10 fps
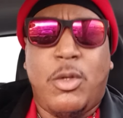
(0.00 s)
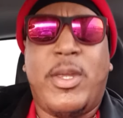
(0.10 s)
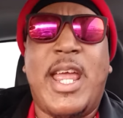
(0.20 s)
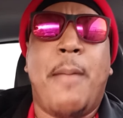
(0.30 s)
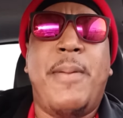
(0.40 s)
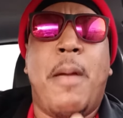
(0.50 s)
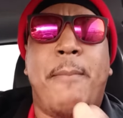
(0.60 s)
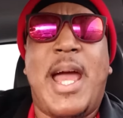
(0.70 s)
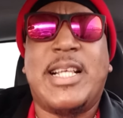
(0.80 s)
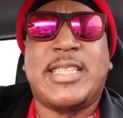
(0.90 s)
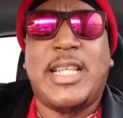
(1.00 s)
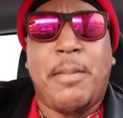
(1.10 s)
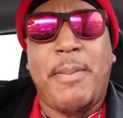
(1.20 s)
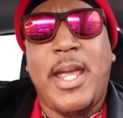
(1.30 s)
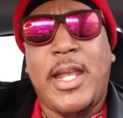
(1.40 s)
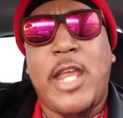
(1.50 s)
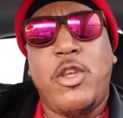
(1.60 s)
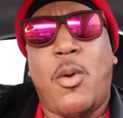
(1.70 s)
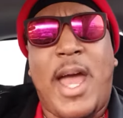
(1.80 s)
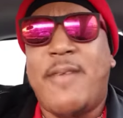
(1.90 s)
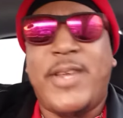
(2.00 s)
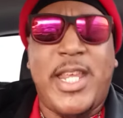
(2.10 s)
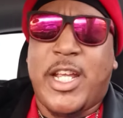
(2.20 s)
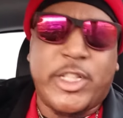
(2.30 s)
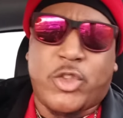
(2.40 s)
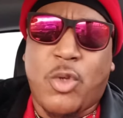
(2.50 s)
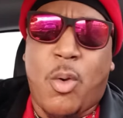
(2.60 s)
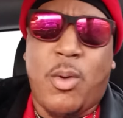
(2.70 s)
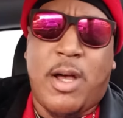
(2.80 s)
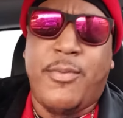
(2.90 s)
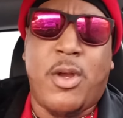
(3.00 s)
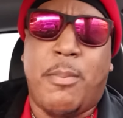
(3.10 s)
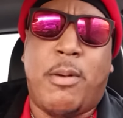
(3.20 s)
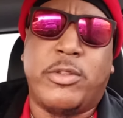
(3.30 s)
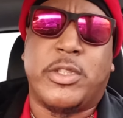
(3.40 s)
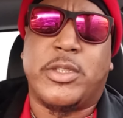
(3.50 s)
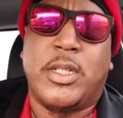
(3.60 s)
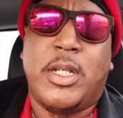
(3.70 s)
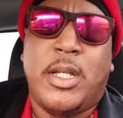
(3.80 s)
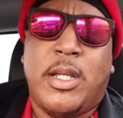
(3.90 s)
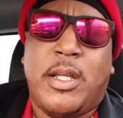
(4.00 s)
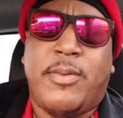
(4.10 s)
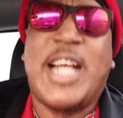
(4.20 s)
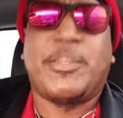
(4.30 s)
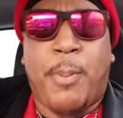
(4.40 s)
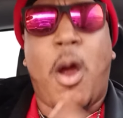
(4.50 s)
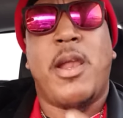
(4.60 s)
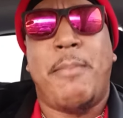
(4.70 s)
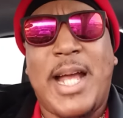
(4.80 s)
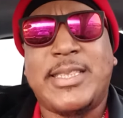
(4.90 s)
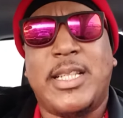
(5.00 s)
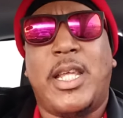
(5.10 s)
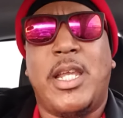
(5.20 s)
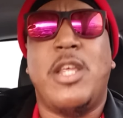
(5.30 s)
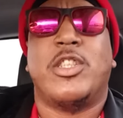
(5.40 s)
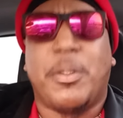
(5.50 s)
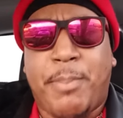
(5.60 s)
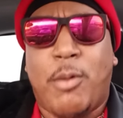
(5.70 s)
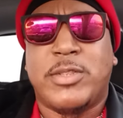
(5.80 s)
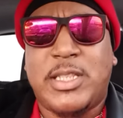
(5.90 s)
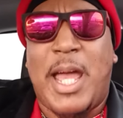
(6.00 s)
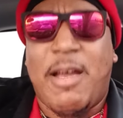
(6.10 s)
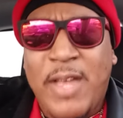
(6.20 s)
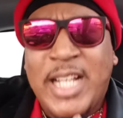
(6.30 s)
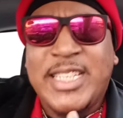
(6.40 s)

You can't be a masculine man and you don't have any control of your emotions. That's part of masculinity. You're supposed to have